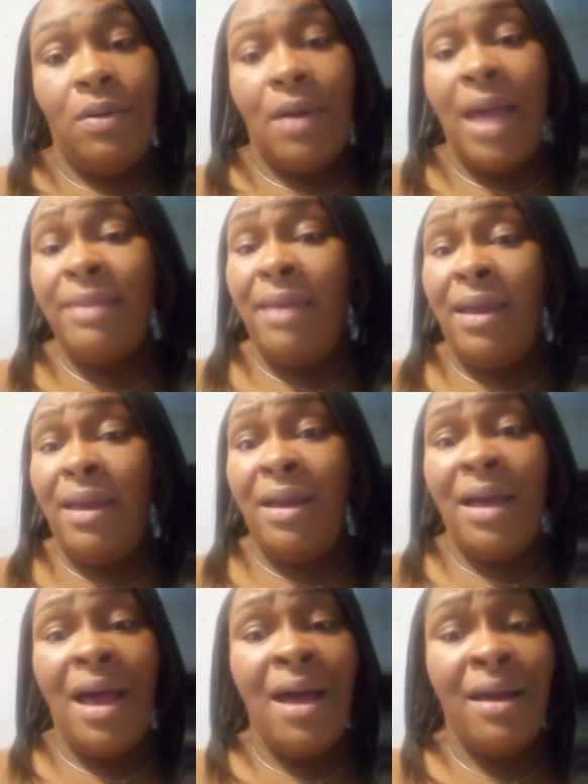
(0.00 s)
I thank
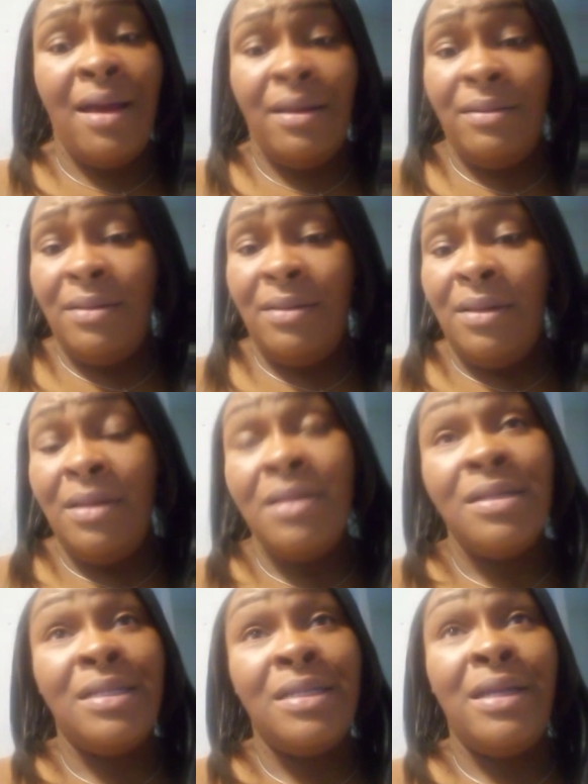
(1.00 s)
God
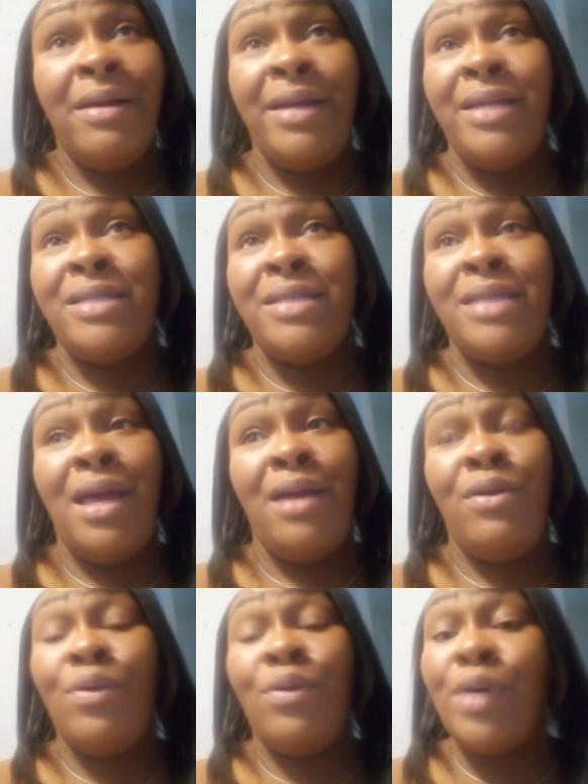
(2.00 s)
that there is a
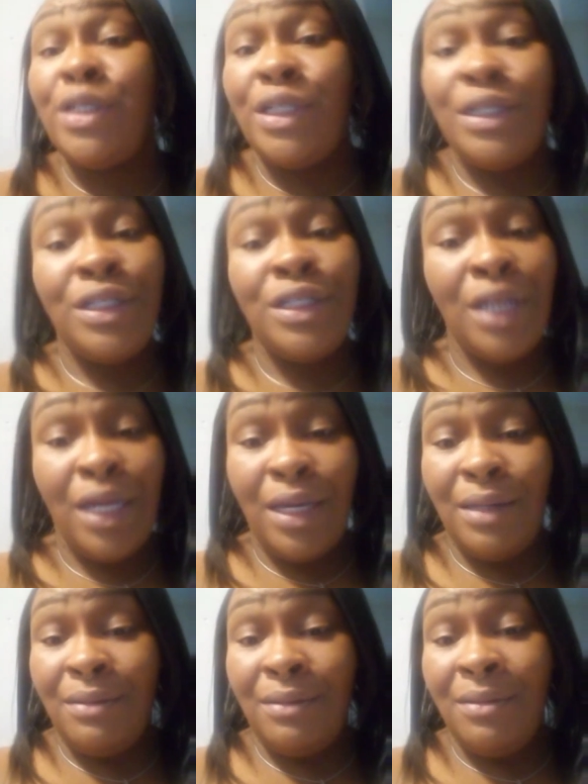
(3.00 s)
crunchy
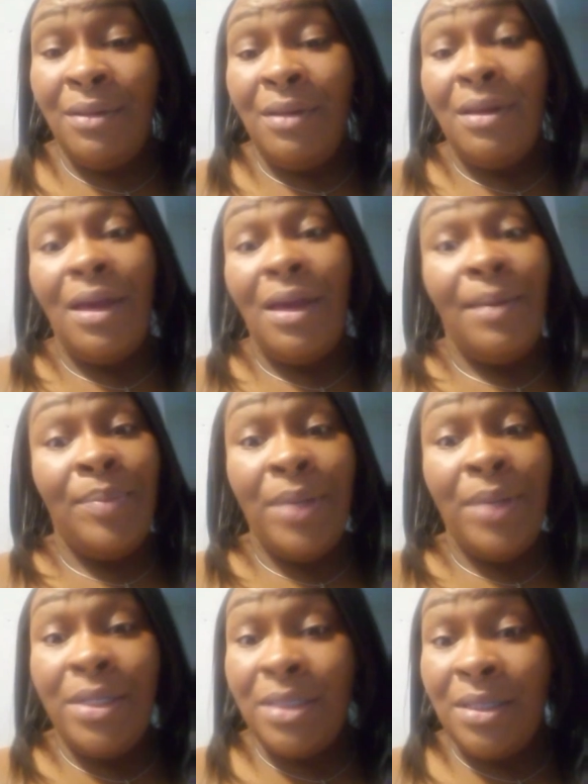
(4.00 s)
chicken and
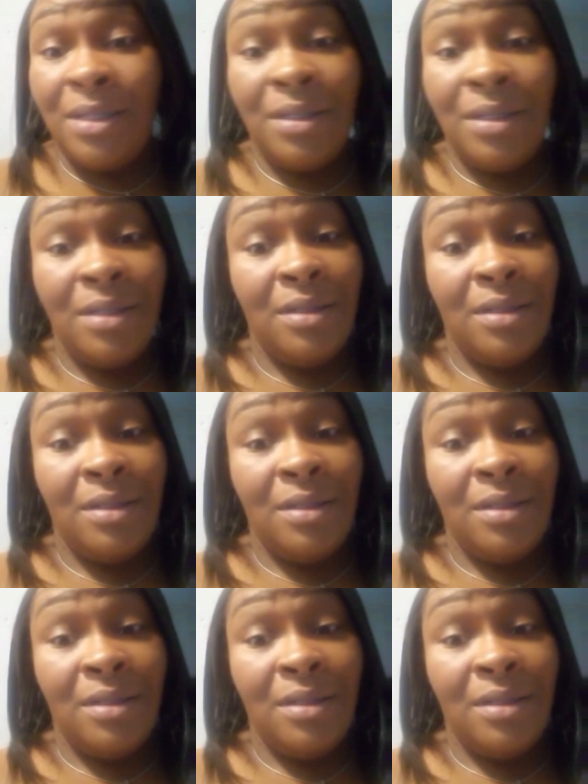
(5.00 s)
pizza